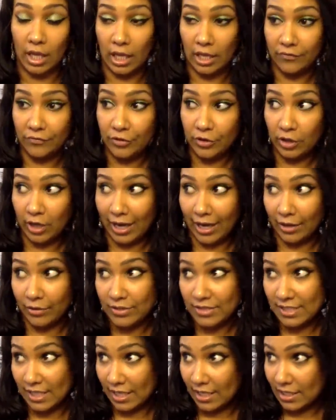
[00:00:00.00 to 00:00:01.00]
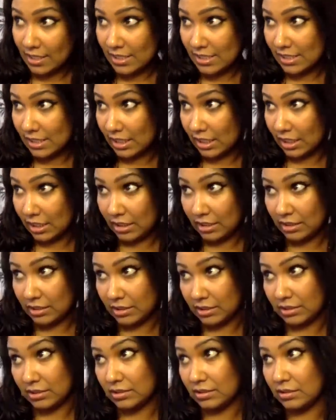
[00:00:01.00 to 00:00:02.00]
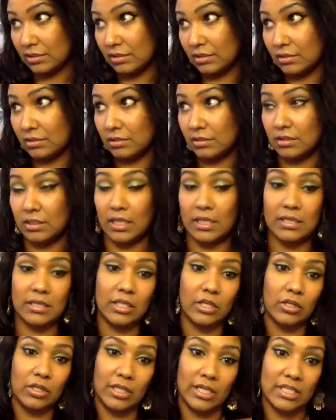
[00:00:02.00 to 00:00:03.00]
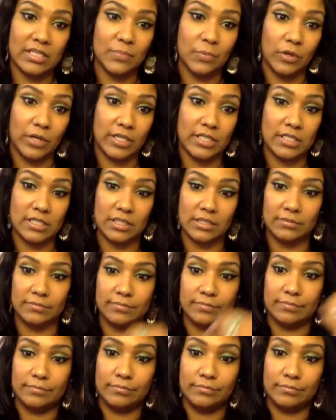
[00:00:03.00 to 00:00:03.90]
If you're outside of the city, they're less pricey.